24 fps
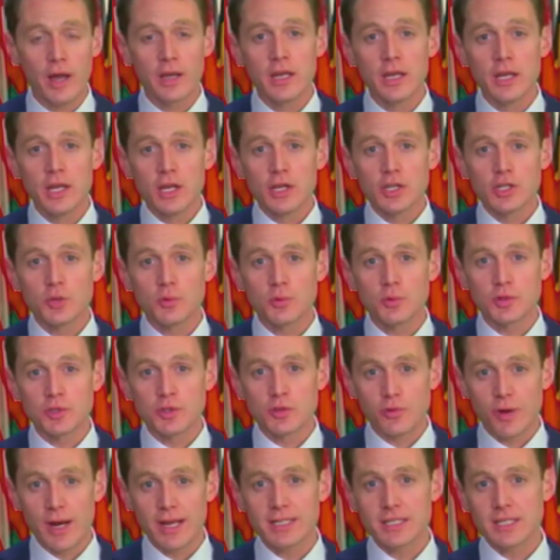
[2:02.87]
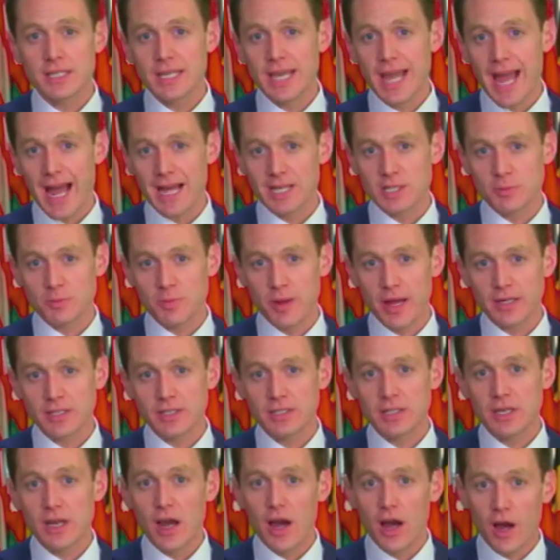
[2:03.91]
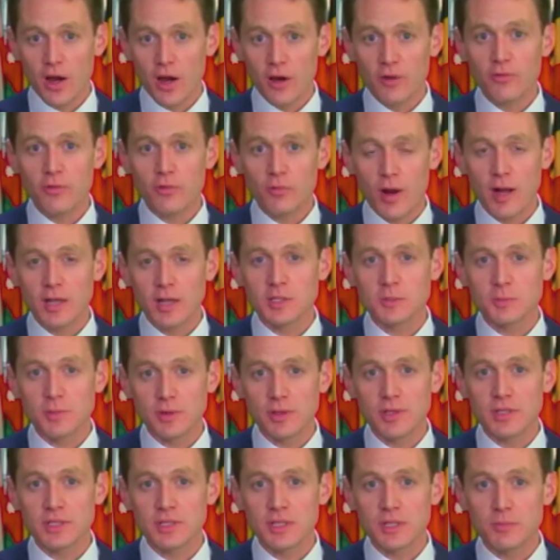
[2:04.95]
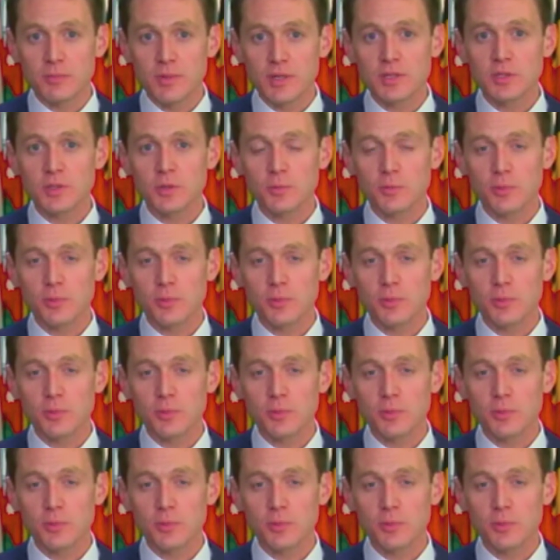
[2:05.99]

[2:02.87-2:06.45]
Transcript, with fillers: want to address the aspects of Iran's ballistic